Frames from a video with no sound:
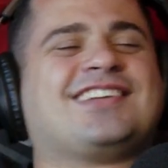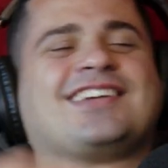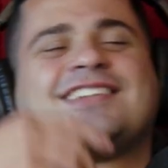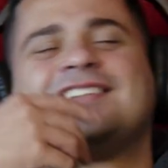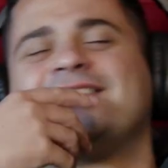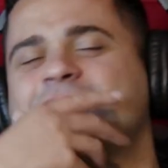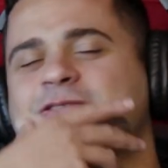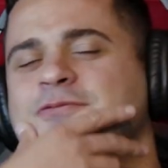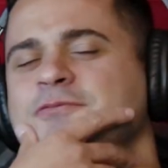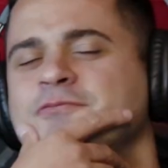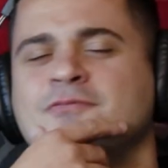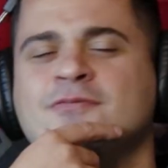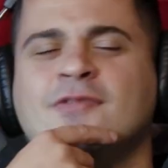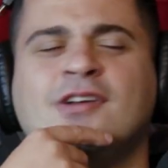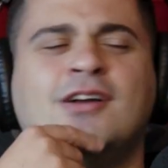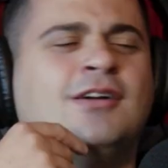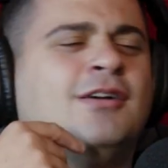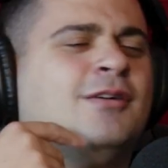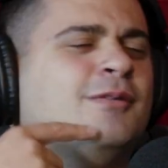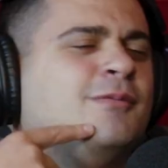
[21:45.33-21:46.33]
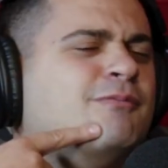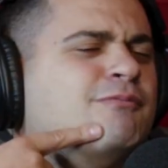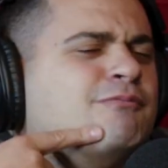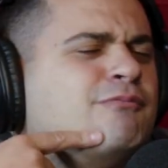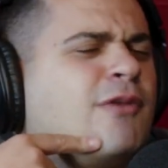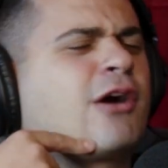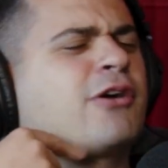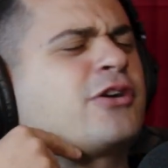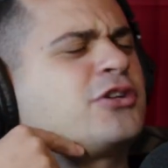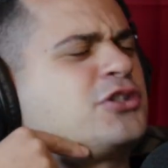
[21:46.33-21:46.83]
like this.
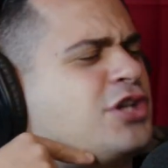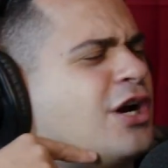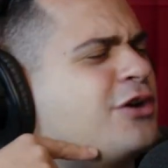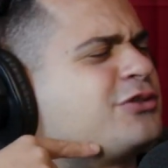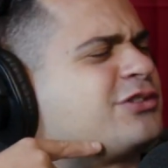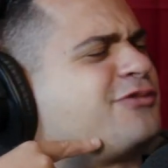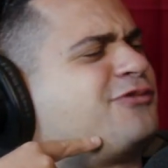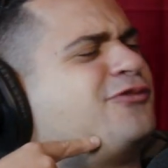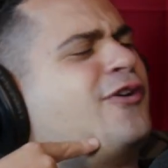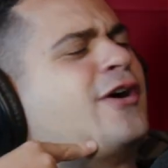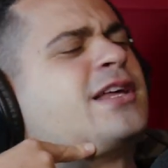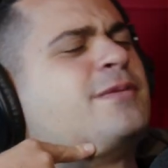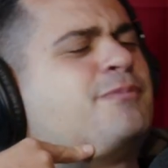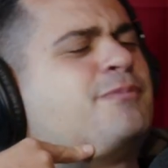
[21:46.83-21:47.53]
Margaret Cho's a funny